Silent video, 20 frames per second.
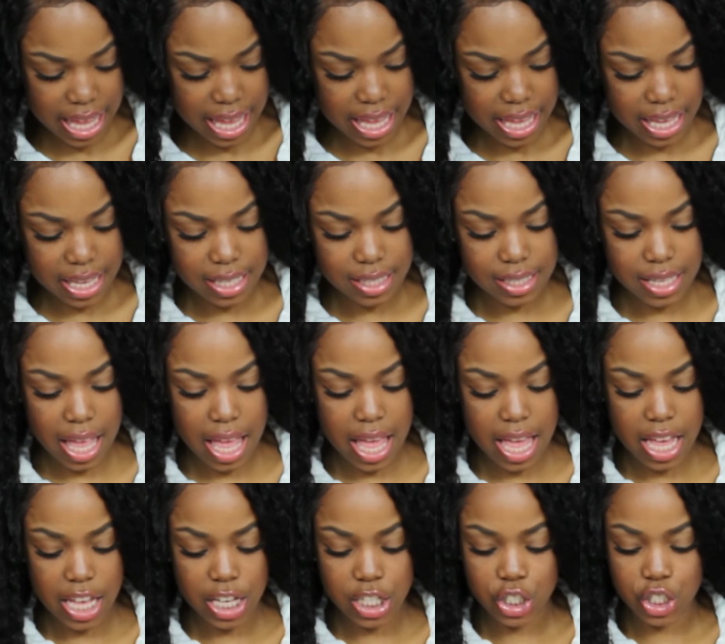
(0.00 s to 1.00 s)
is
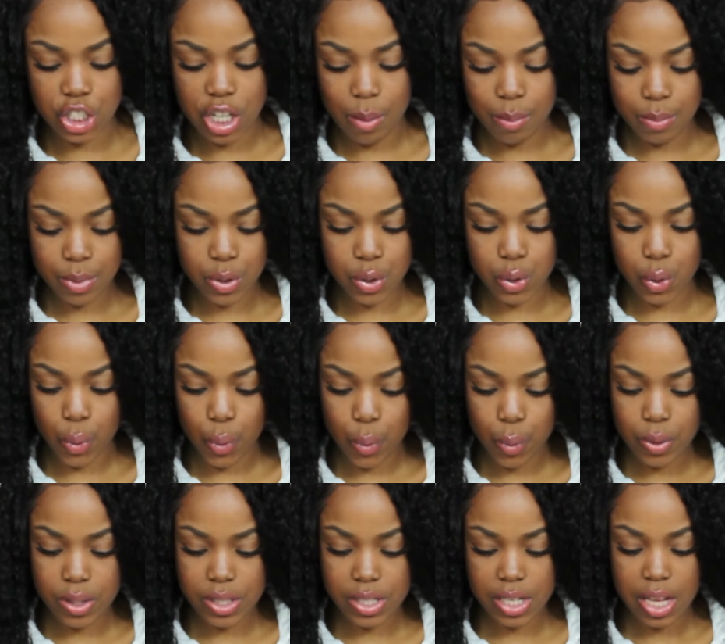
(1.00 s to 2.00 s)
a
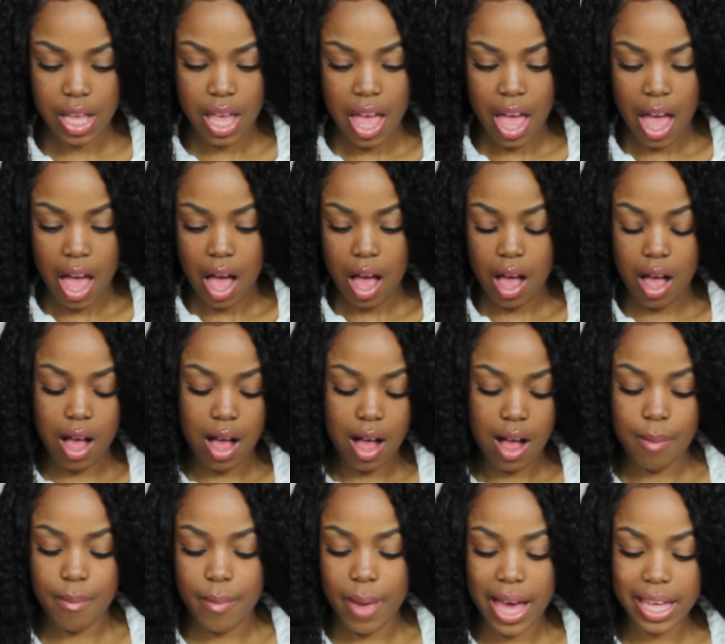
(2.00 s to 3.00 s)
jumpsuit.
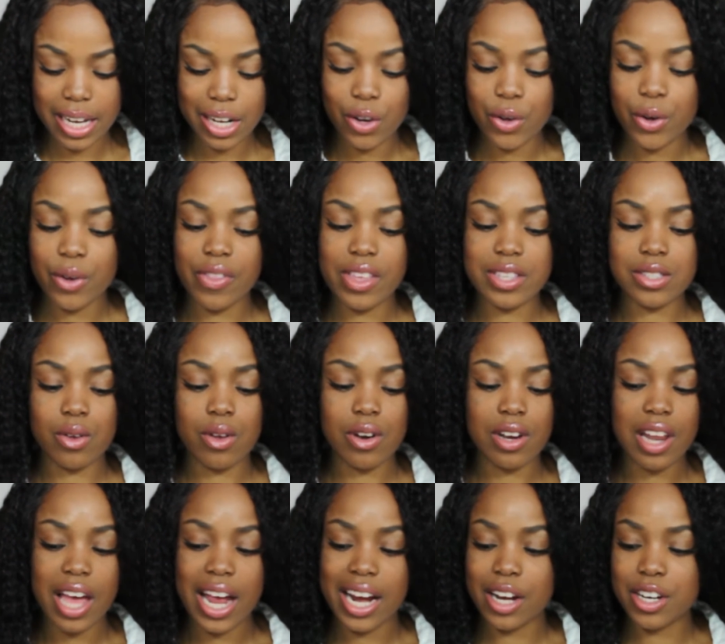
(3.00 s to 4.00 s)
Had a look at this
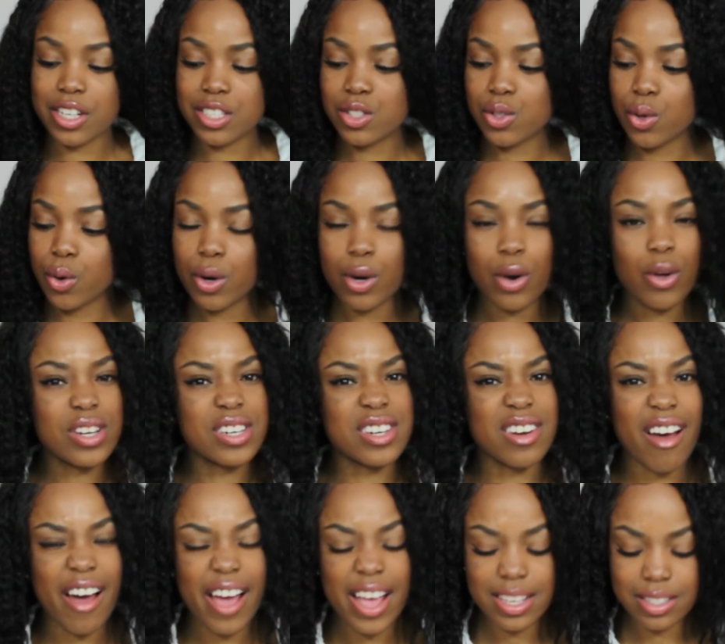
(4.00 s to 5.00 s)
online. I just thought it looked
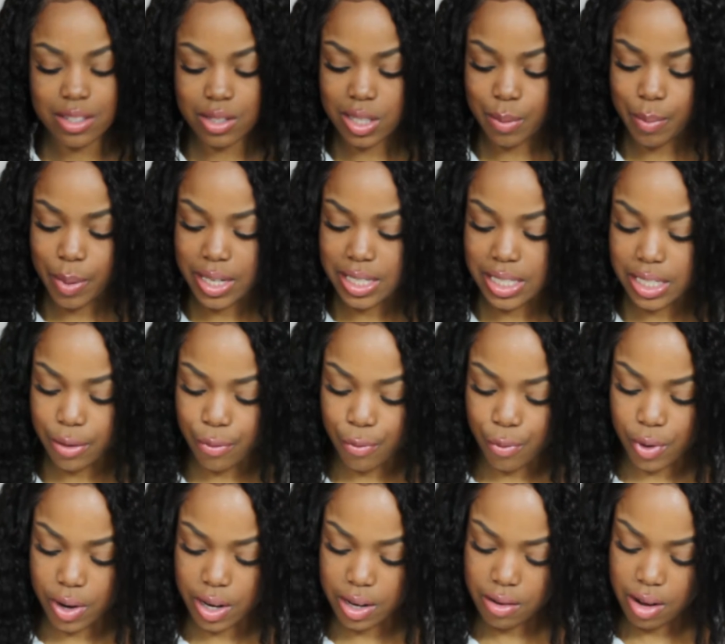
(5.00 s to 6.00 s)
nice. It's a bit
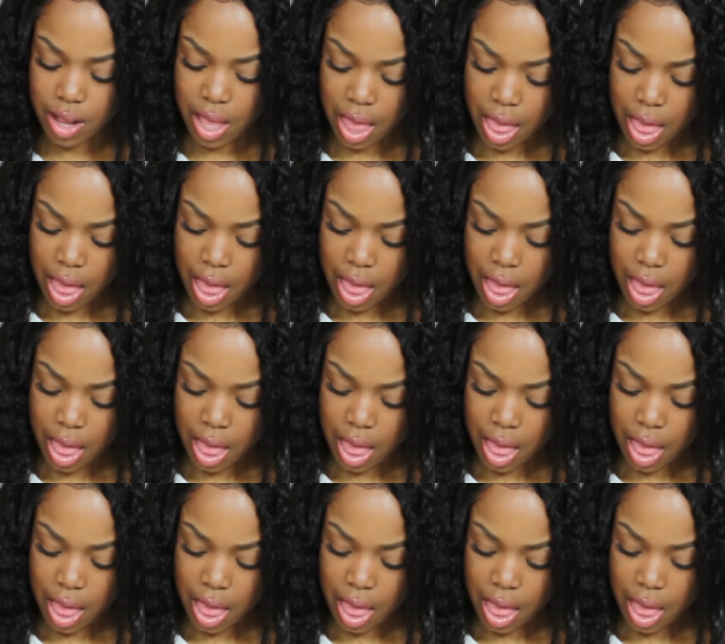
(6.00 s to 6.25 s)
different.